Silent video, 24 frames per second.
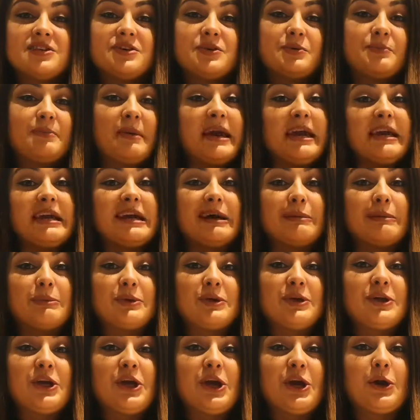do
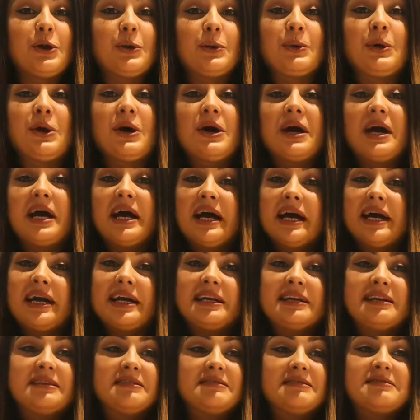makeup on you,
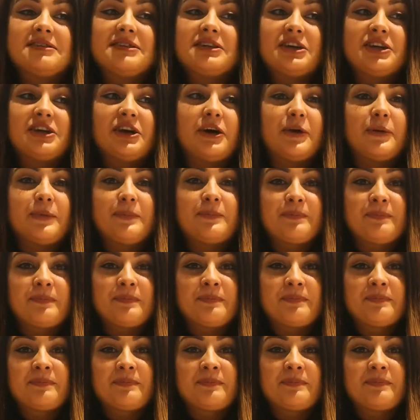and you know,